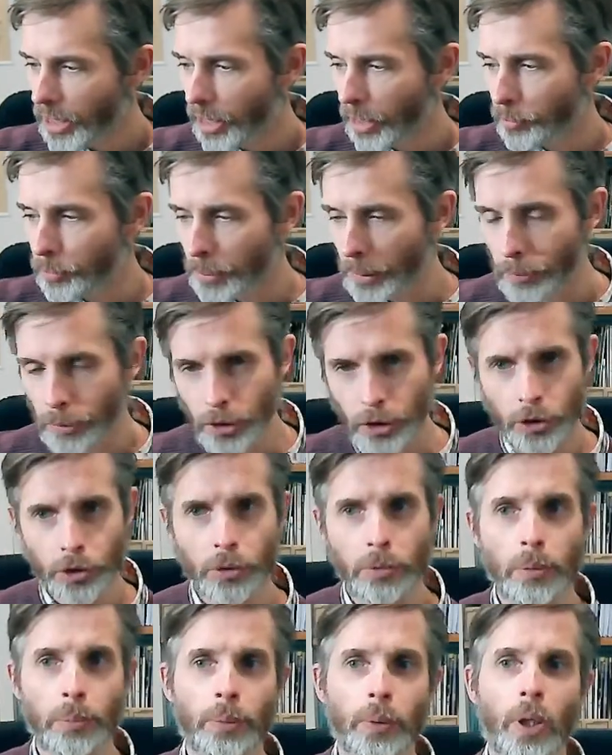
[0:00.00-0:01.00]
But we're just
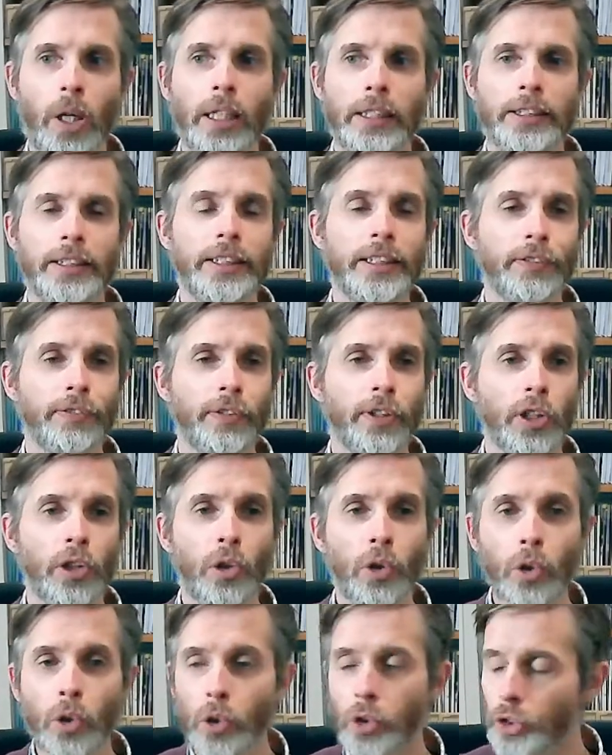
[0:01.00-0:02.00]
going to apply it to different
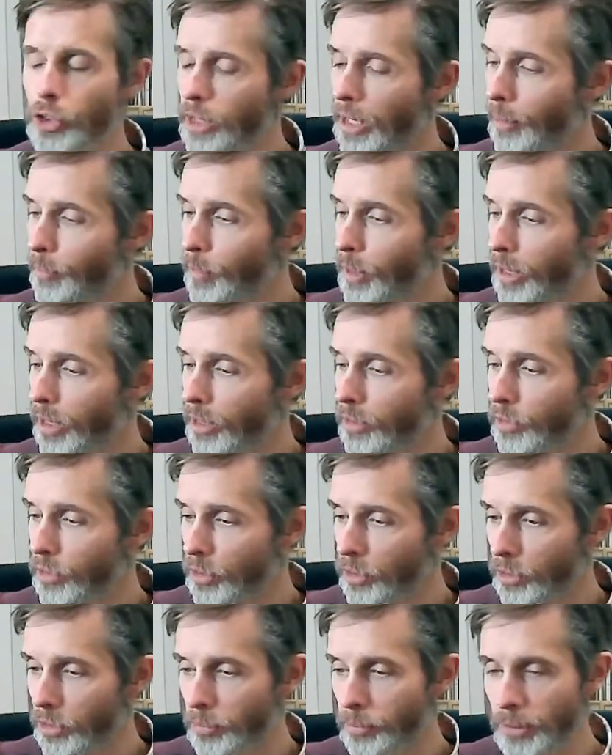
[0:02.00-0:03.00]
chords, and we're going
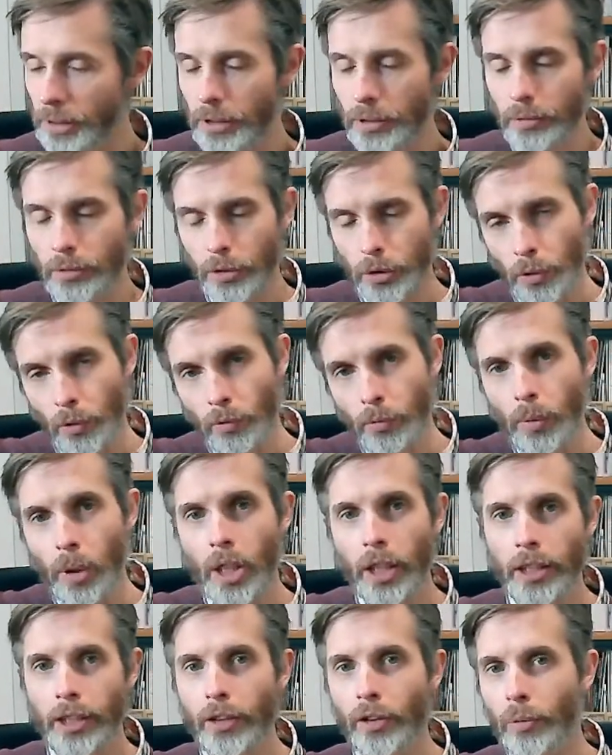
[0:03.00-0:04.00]
to be sort of
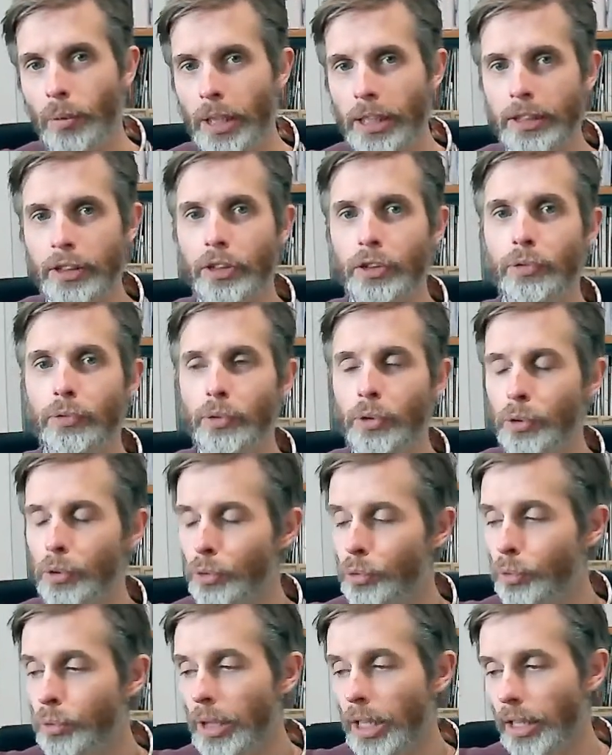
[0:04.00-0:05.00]
working our way
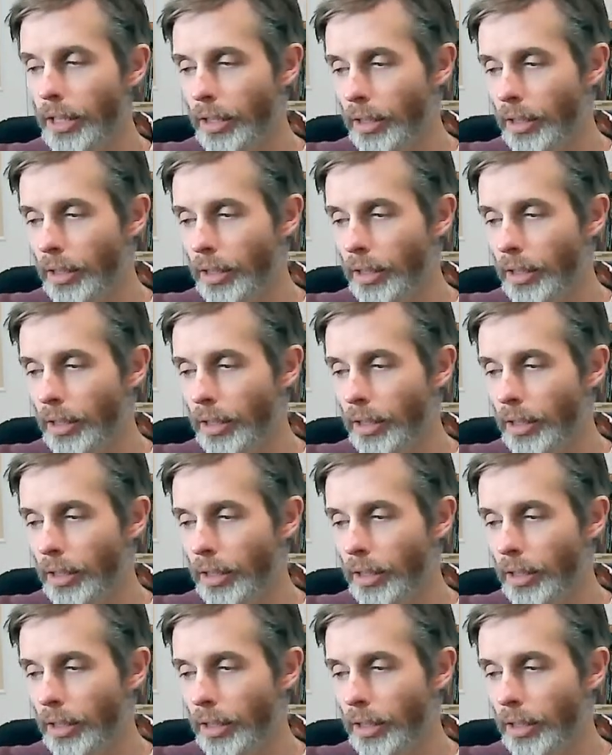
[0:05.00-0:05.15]
through